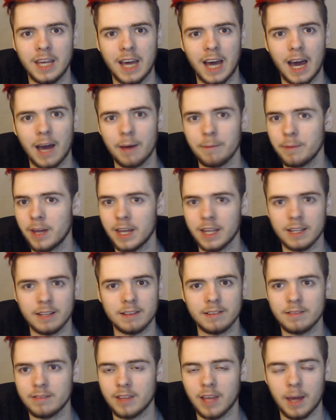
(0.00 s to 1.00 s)
I'm not
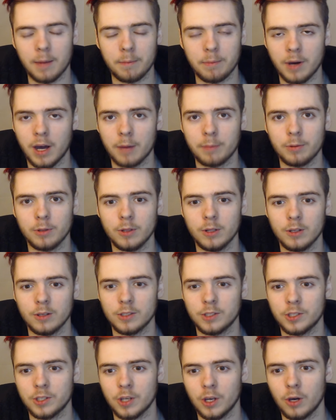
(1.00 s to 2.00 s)
that
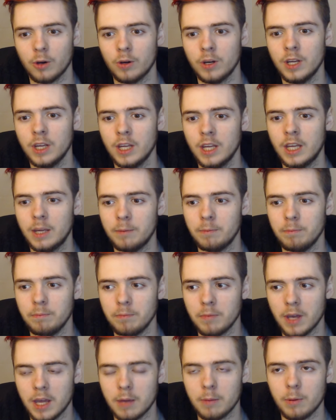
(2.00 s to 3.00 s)
popular, so
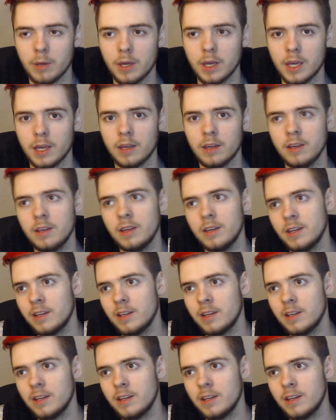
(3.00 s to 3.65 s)
maybe,